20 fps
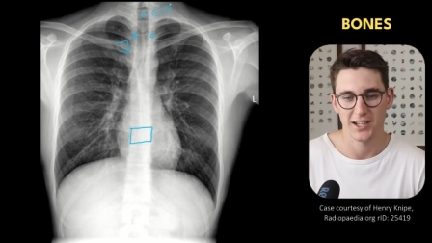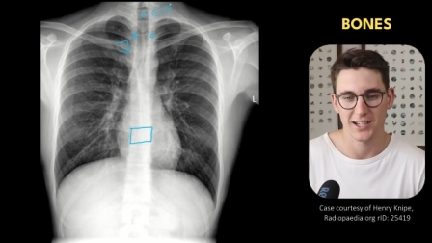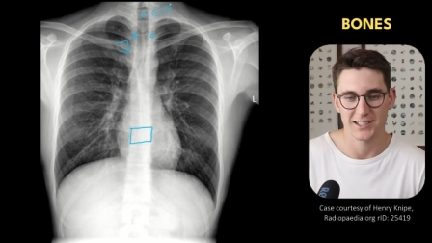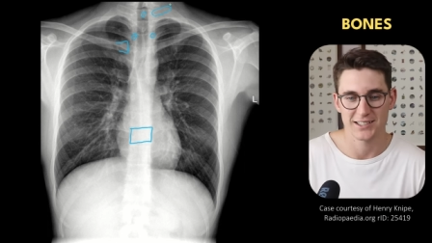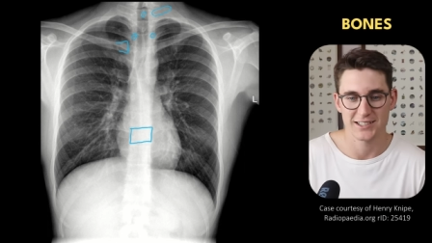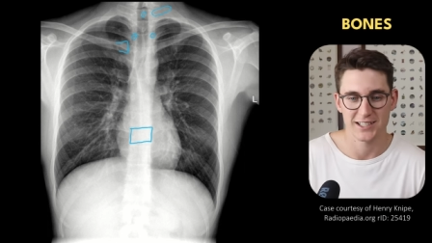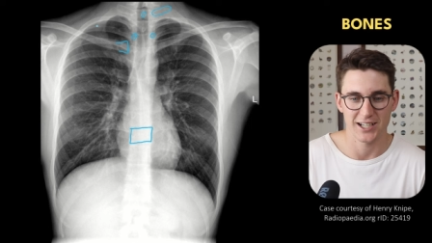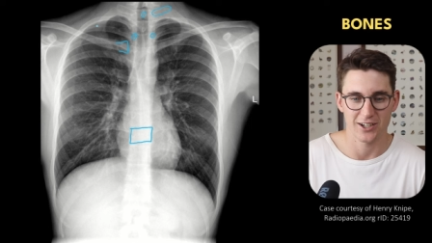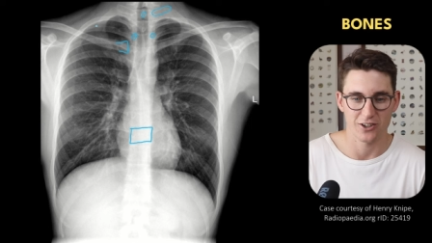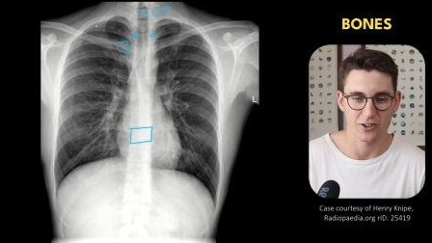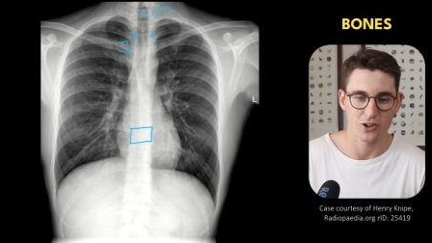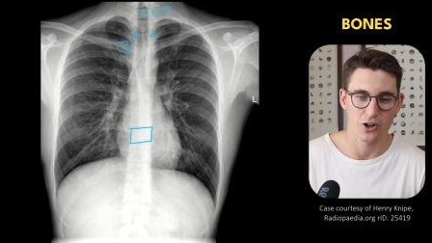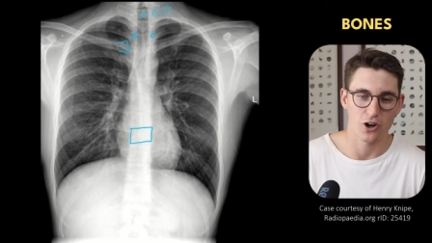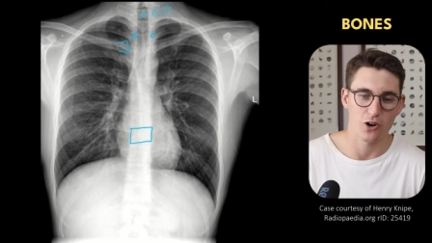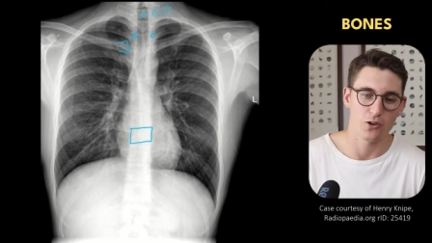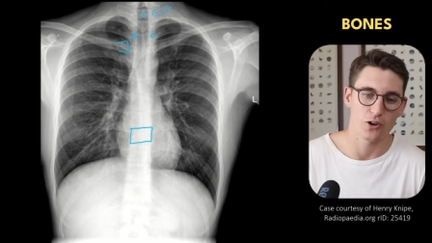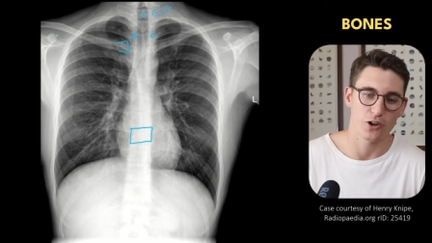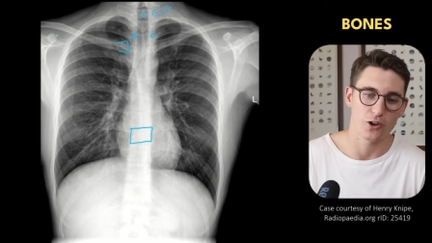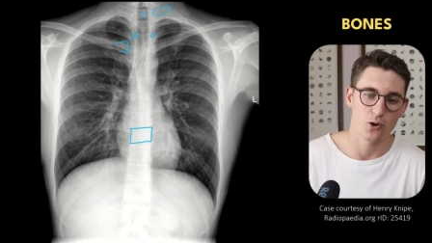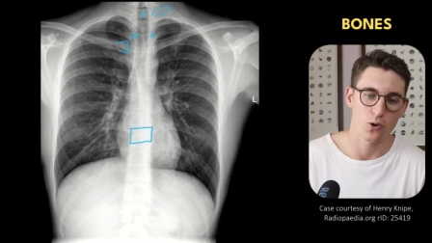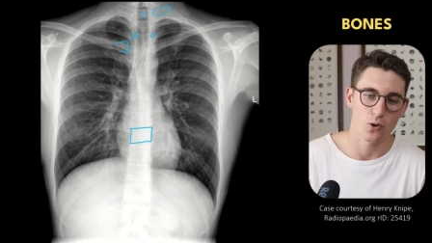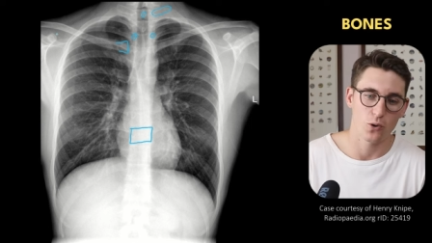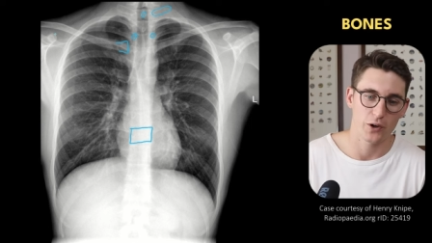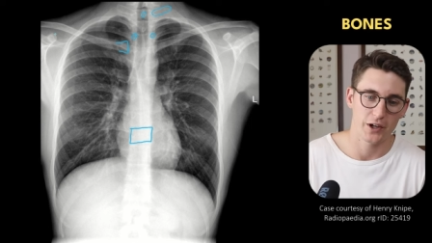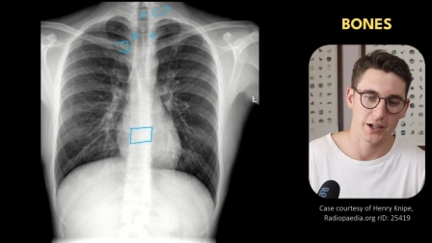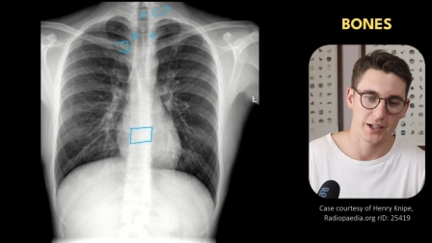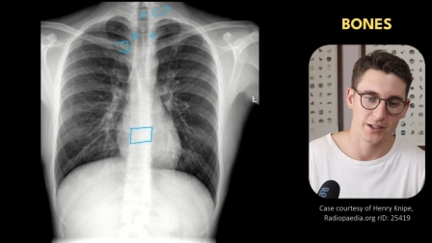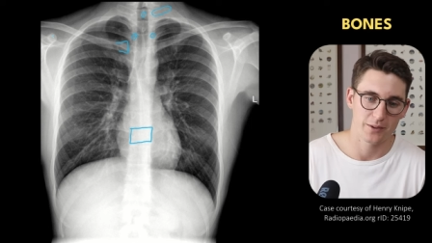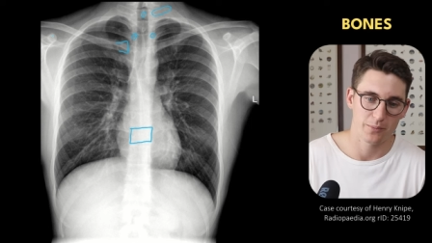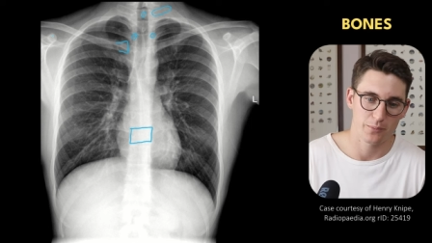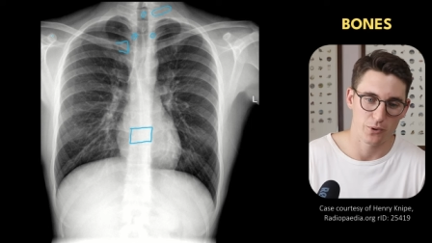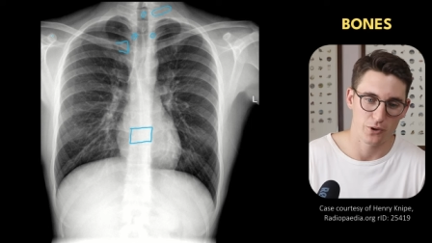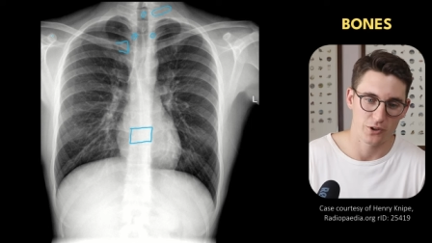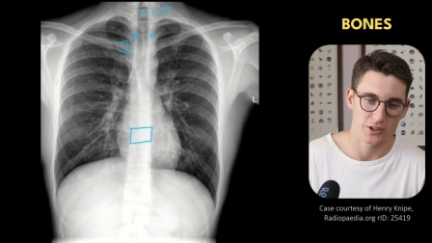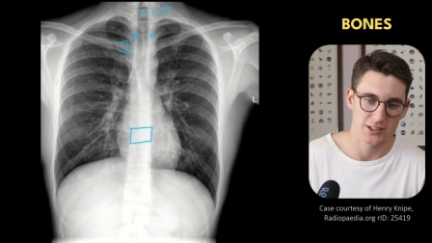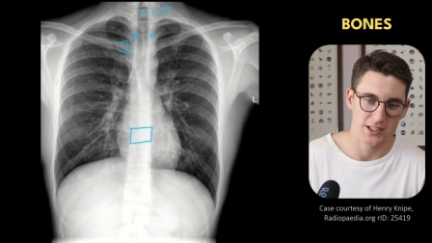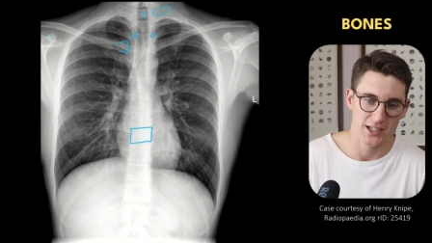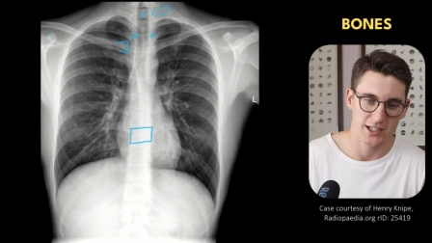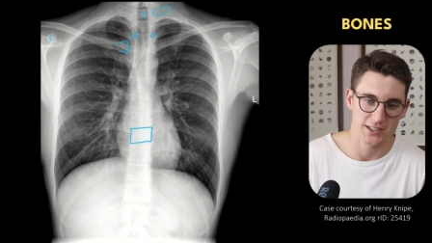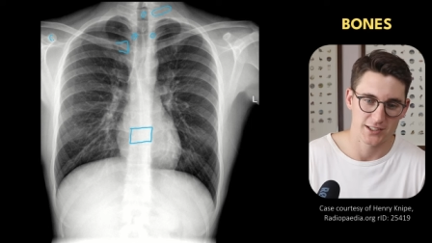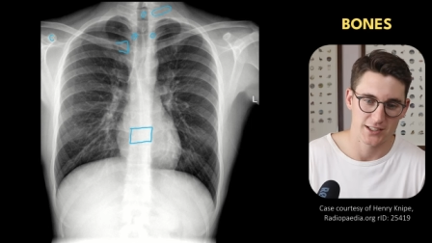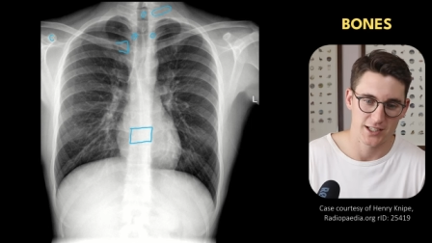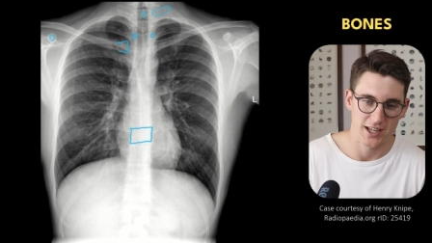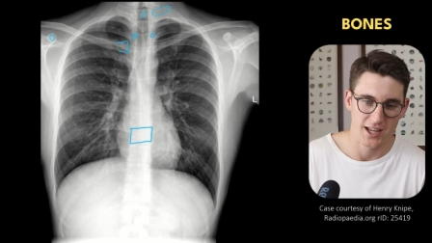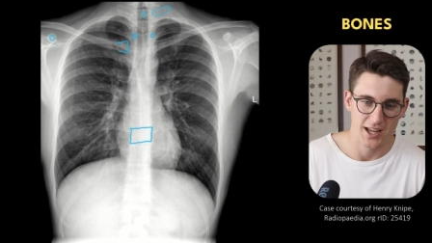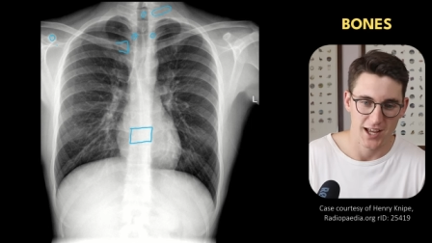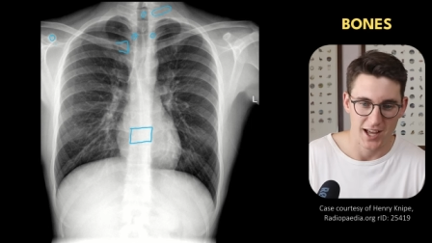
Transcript: You can see our coracoid process,